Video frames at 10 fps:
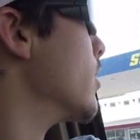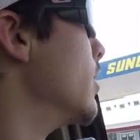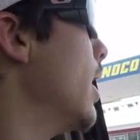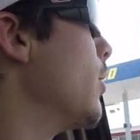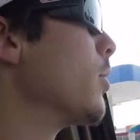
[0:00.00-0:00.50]

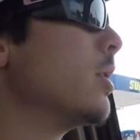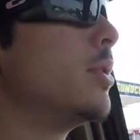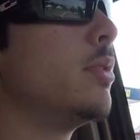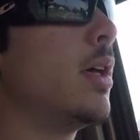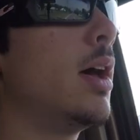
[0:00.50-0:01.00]
yeah, we're going
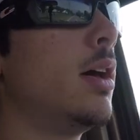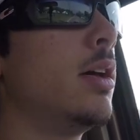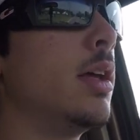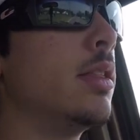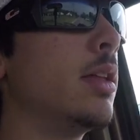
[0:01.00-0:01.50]
to do
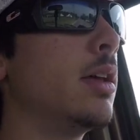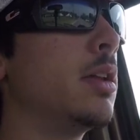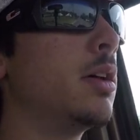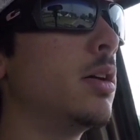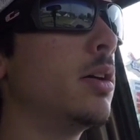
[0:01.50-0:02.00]
that, and then
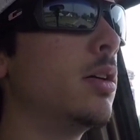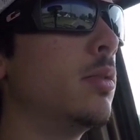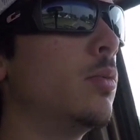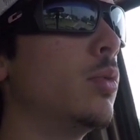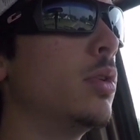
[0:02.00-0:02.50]

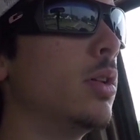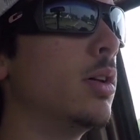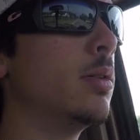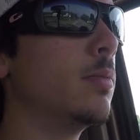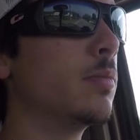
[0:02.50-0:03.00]
we'll
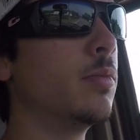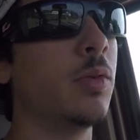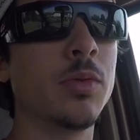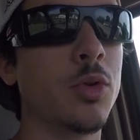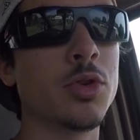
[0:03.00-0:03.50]

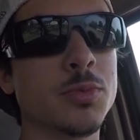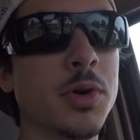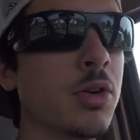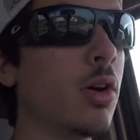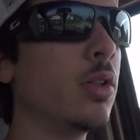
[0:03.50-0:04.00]
course,
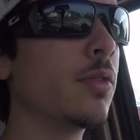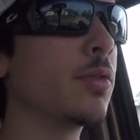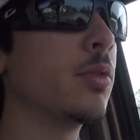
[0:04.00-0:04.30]
bring you all on for the